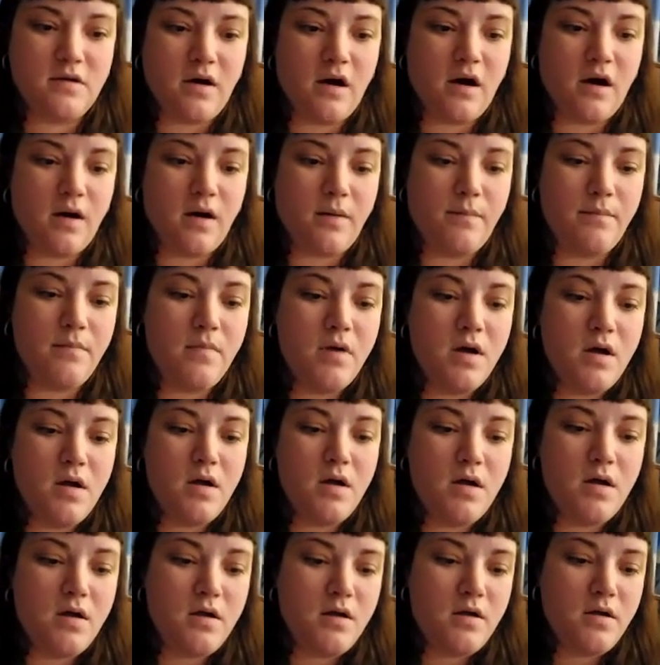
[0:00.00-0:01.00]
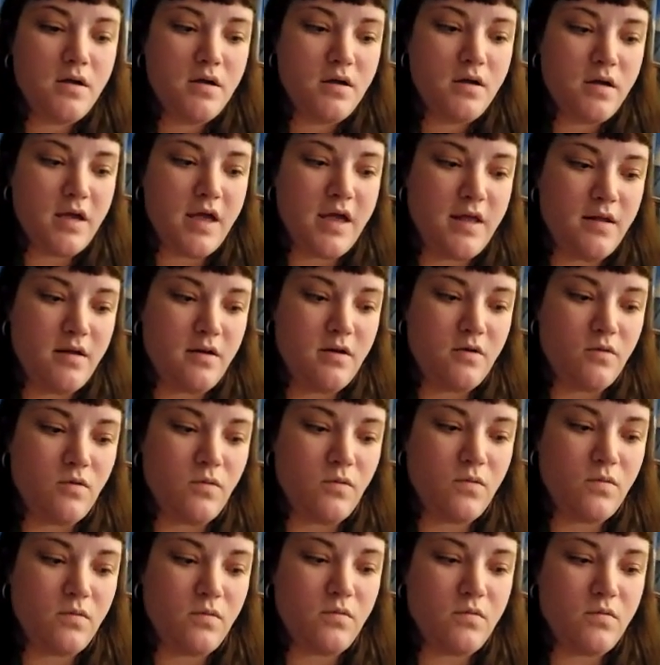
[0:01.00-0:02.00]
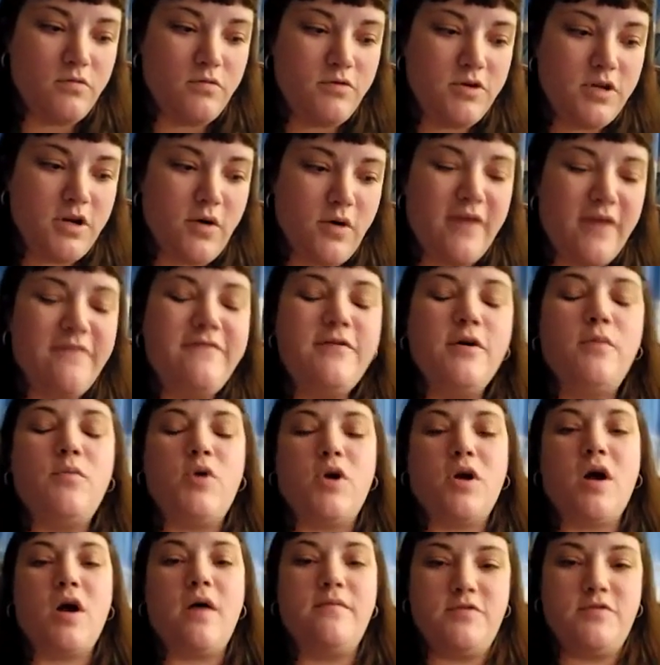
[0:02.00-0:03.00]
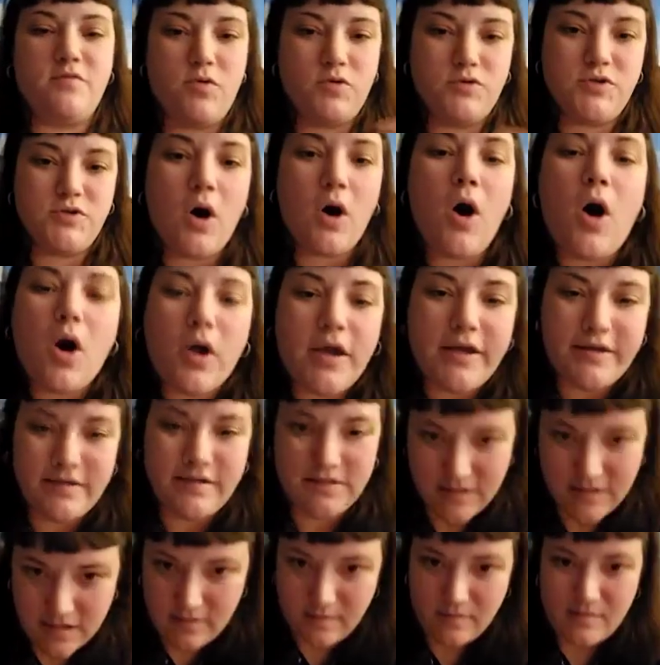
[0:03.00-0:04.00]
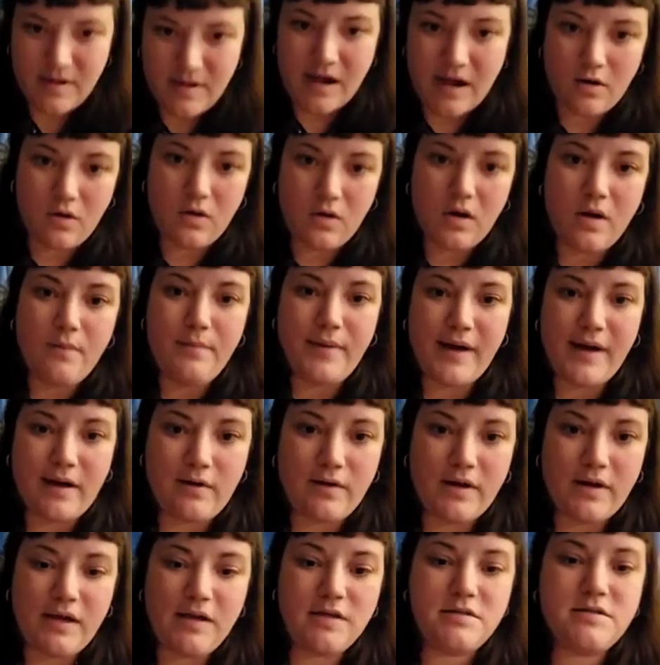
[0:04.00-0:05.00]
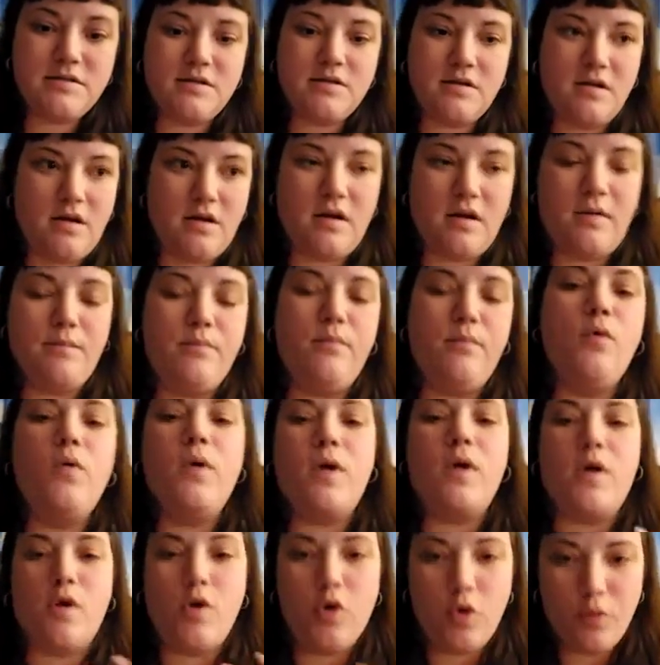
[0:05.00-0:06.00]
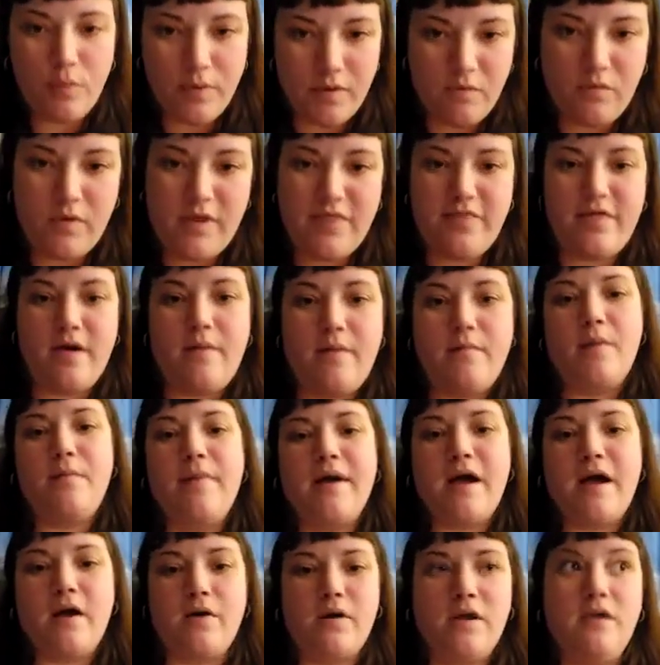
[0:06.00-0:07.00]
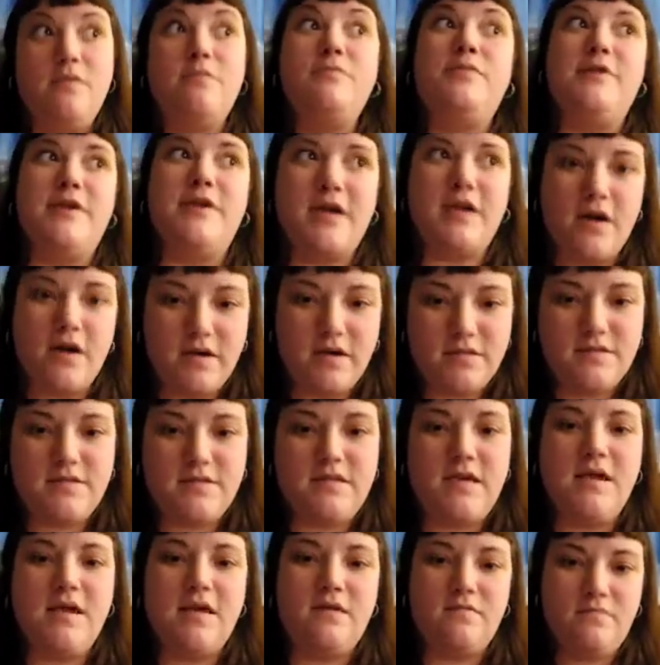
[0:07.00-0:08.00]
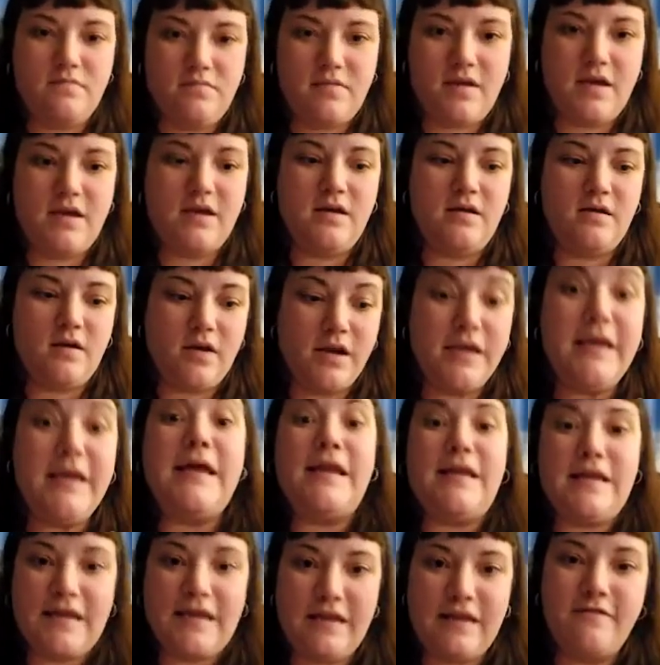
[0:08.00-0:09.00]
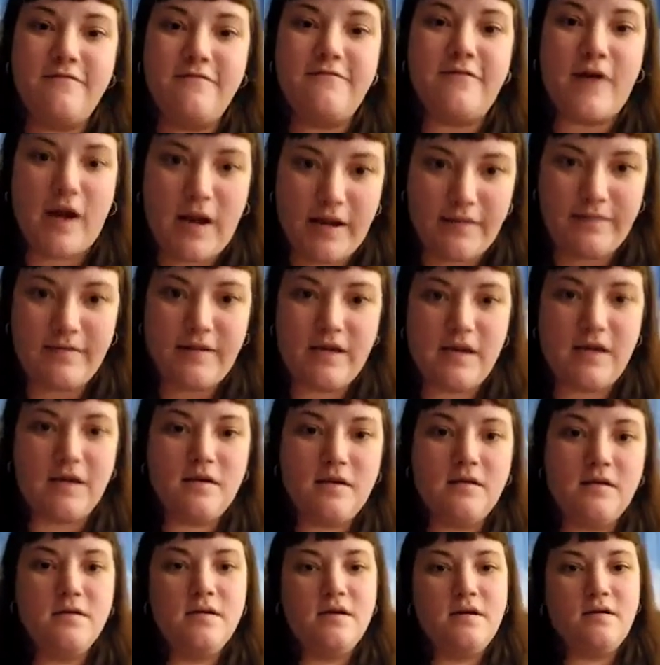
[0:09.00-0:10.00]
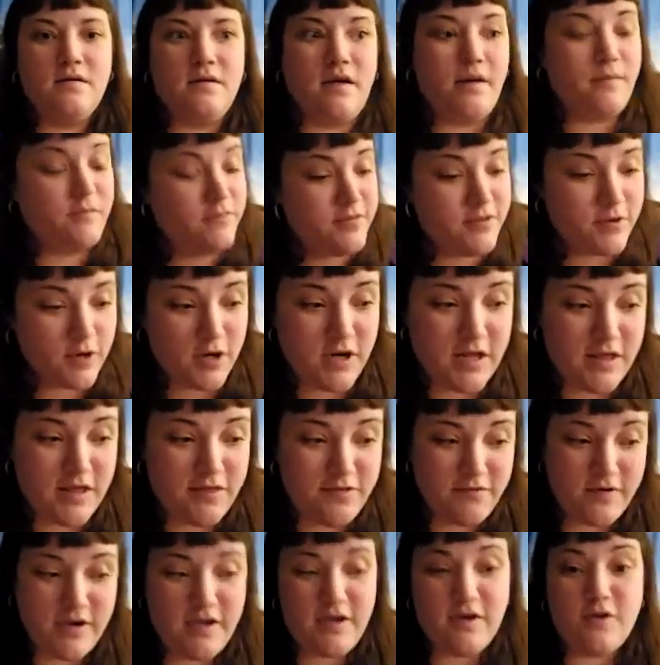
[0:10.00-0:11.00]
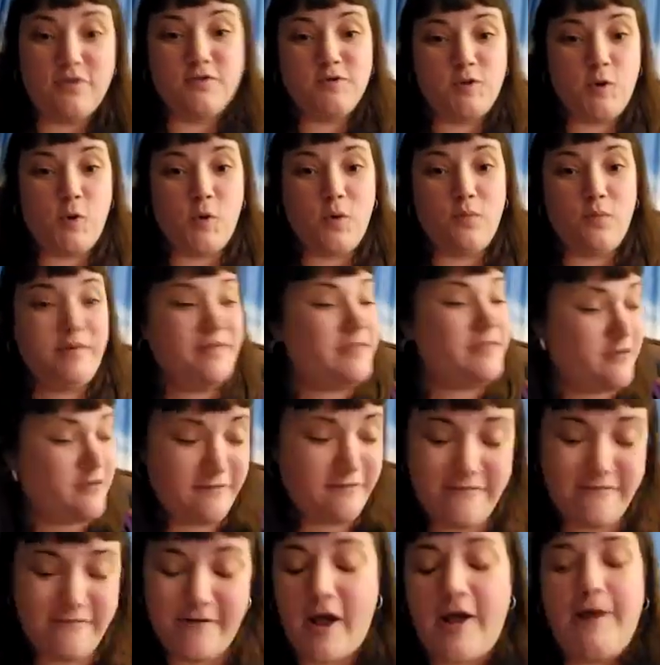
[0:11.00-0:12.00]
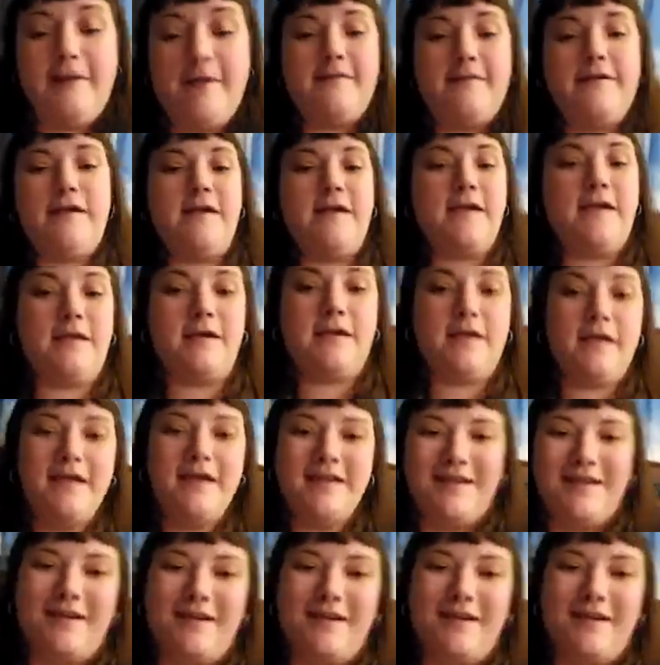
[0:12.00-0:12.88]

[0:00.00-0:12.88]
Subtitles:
And I feel more comfortable talking to them now about it, and I'm more open with them about it because they are getting it finally. I'm 33 years old, but they're finally getting it.